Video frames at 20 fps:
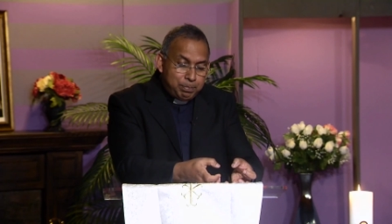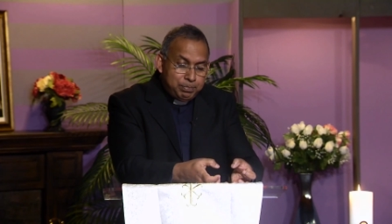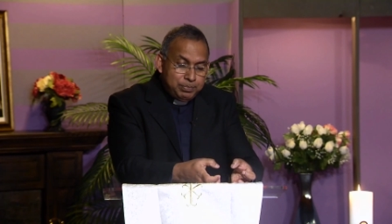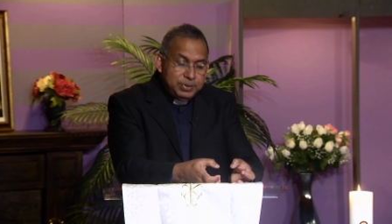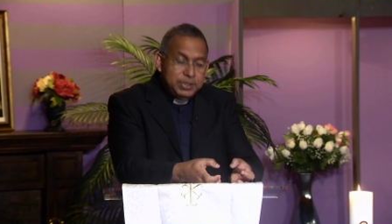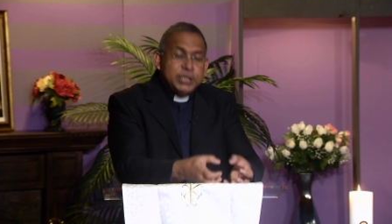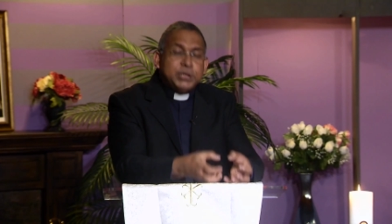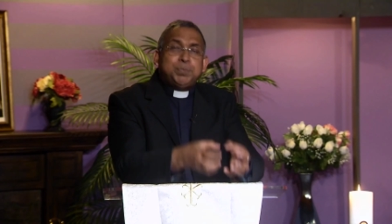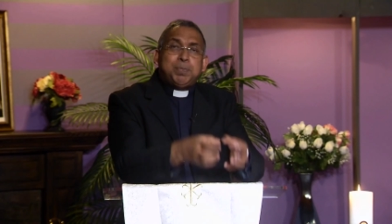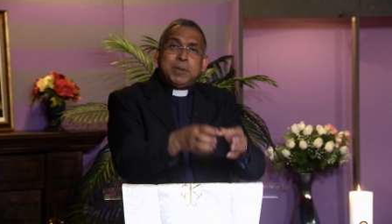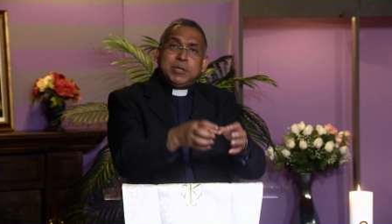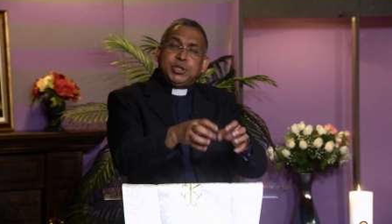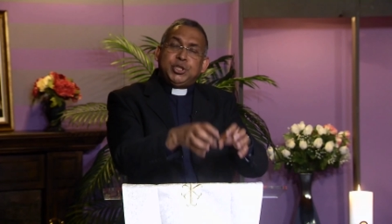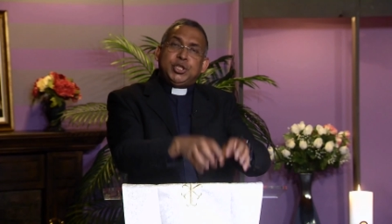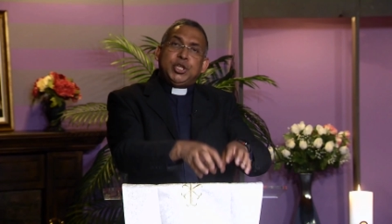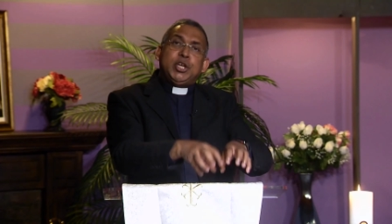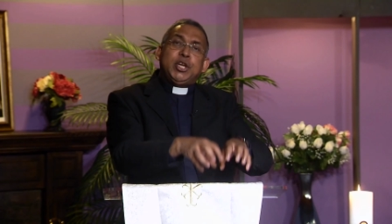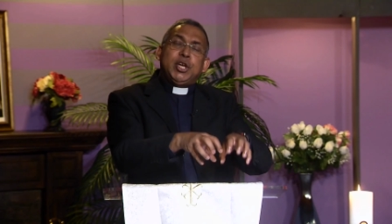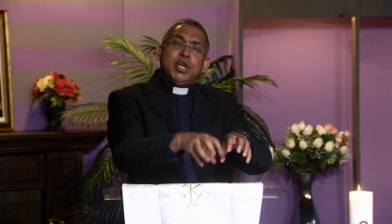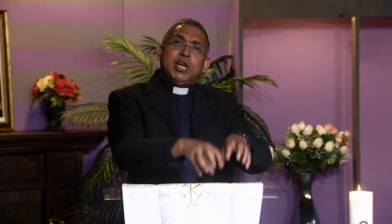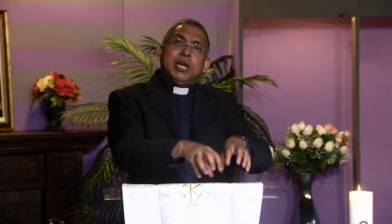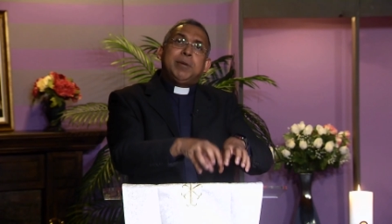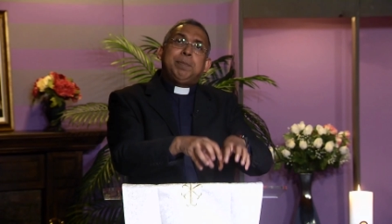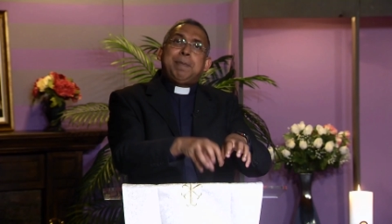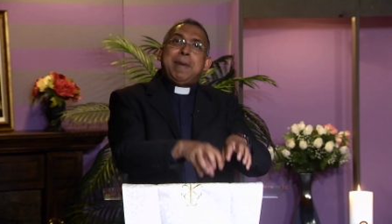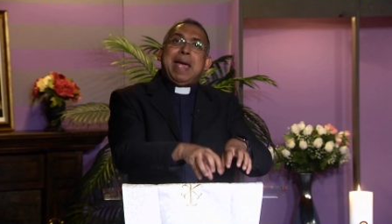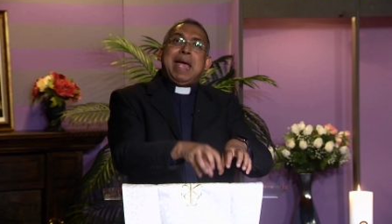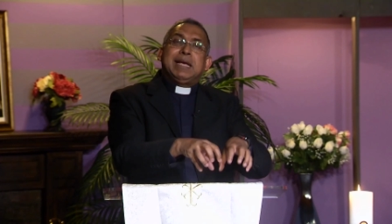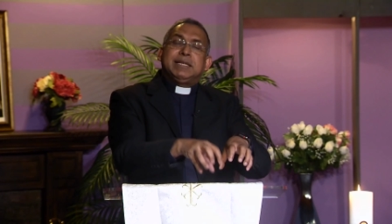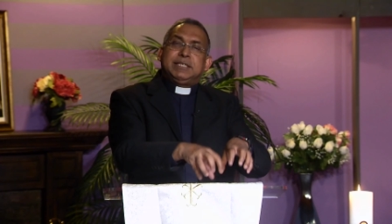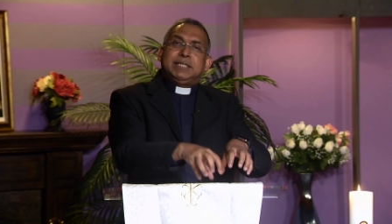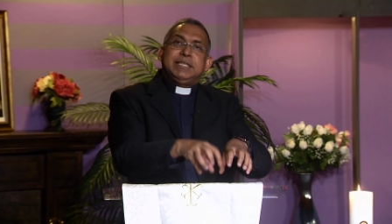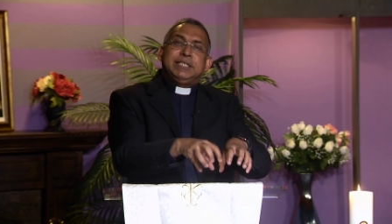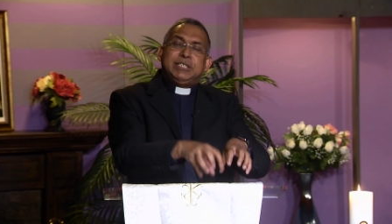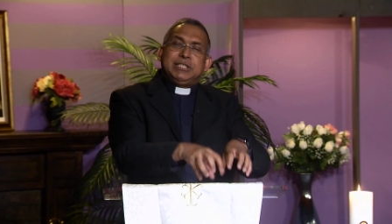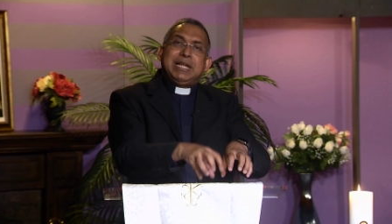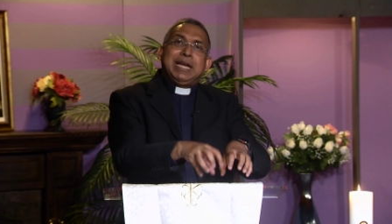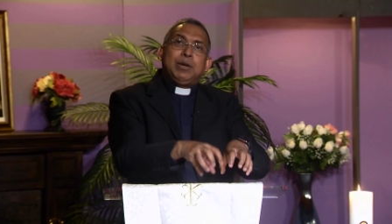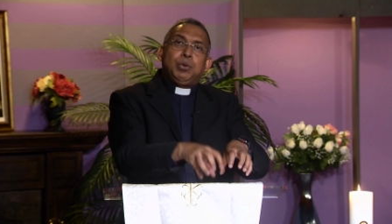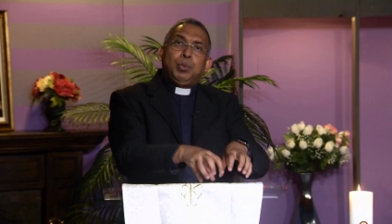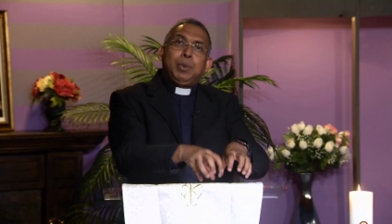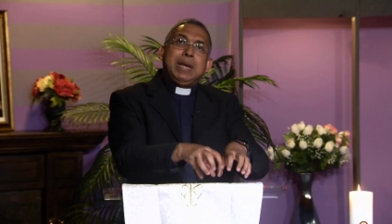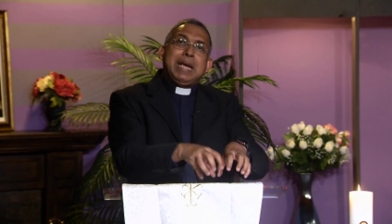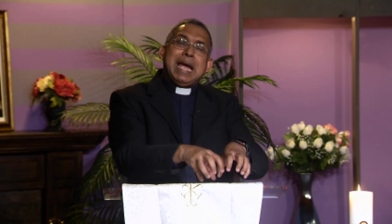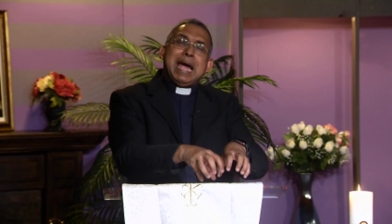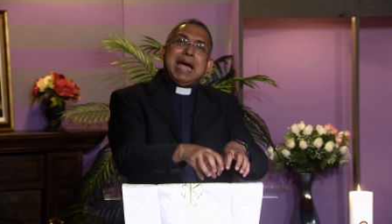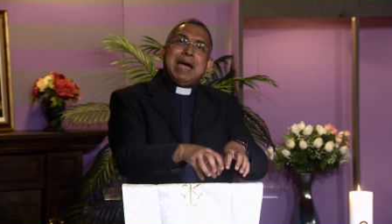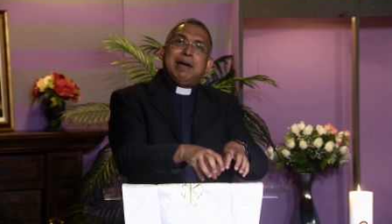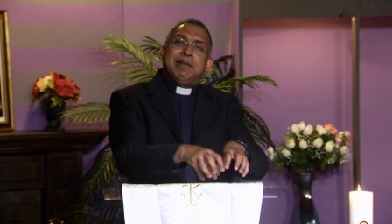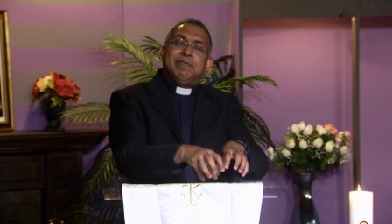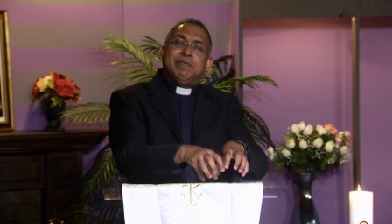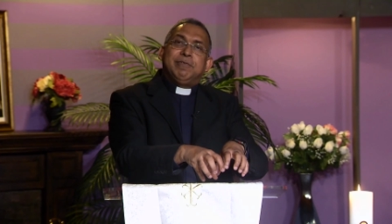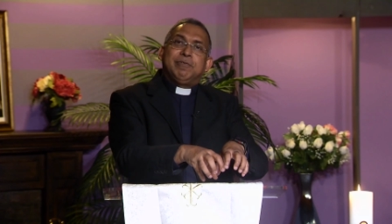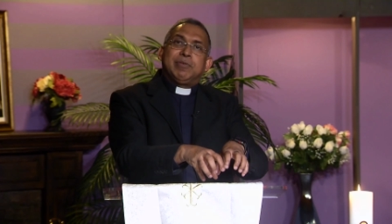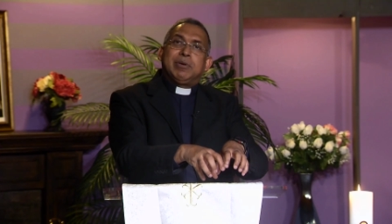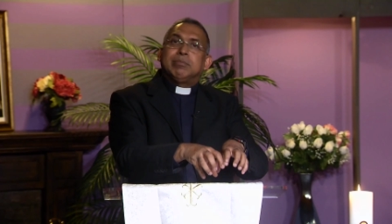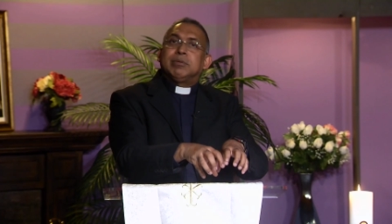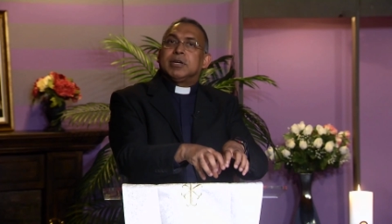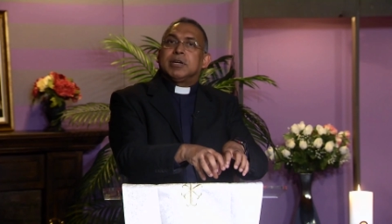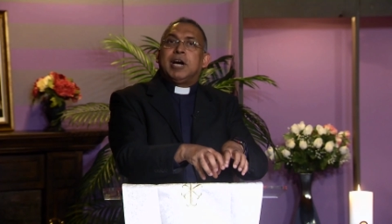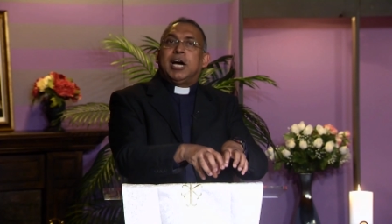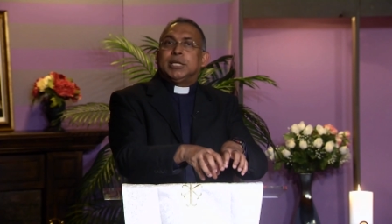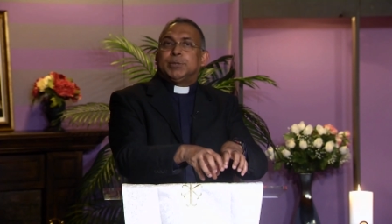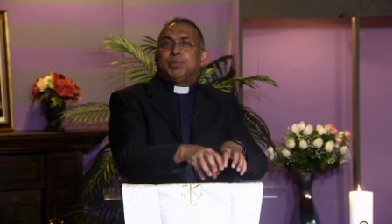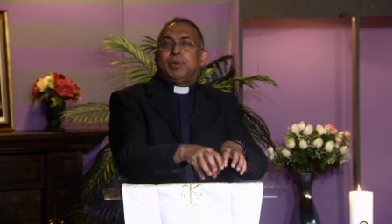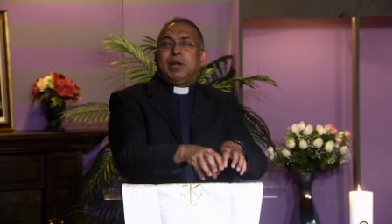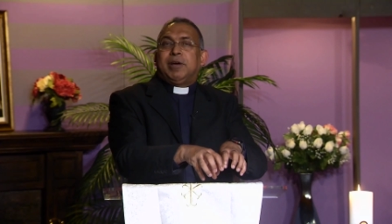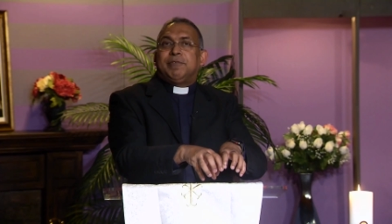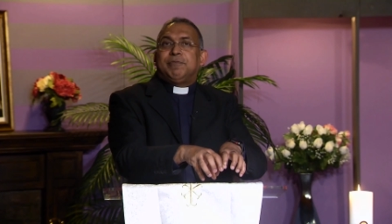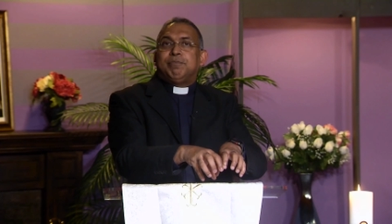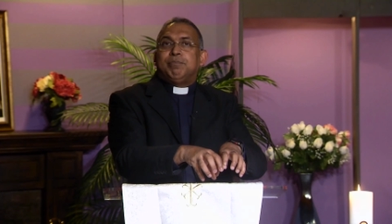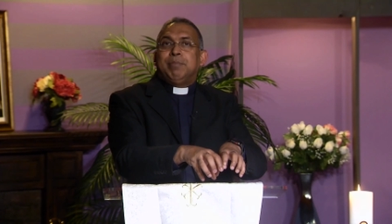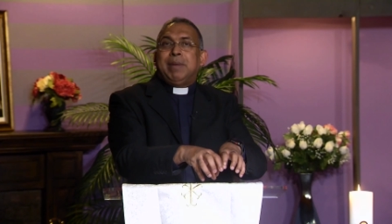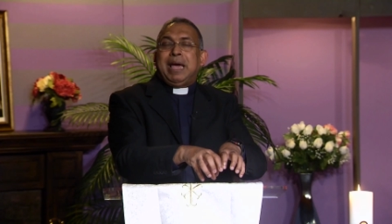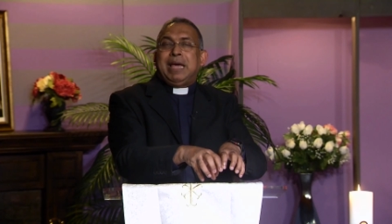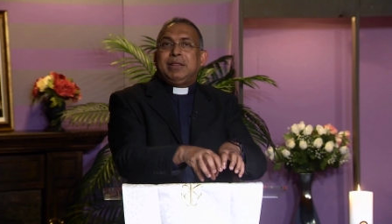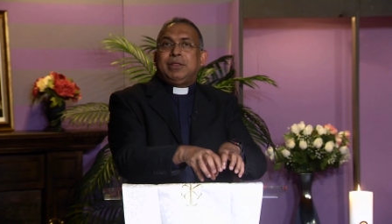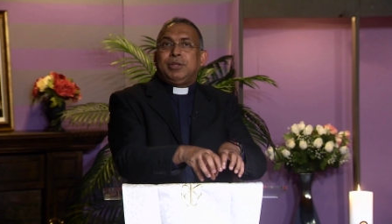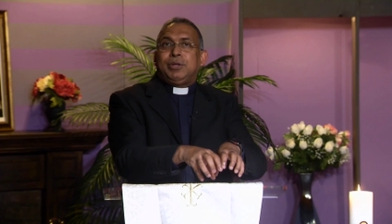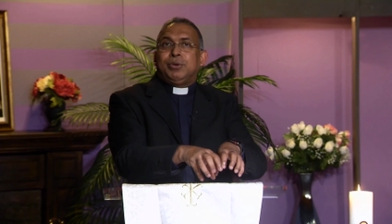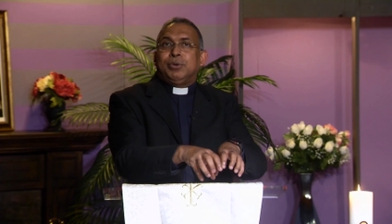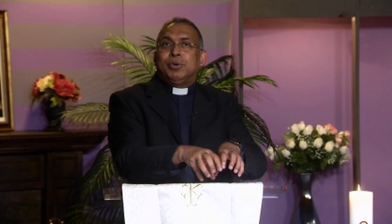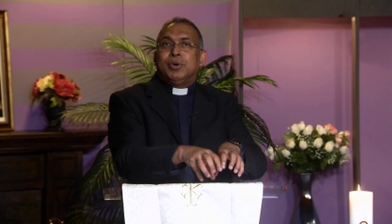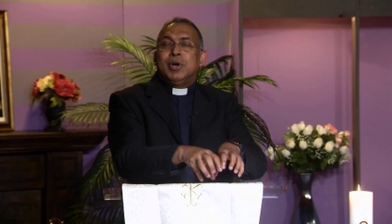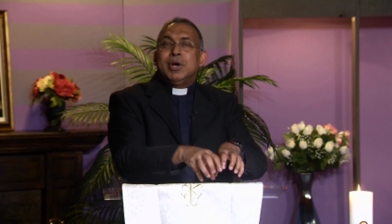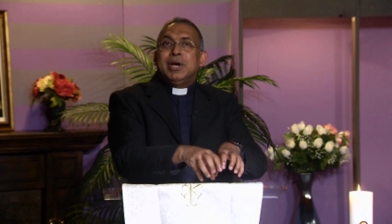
this particular passage that we have from the Gospel of Matthew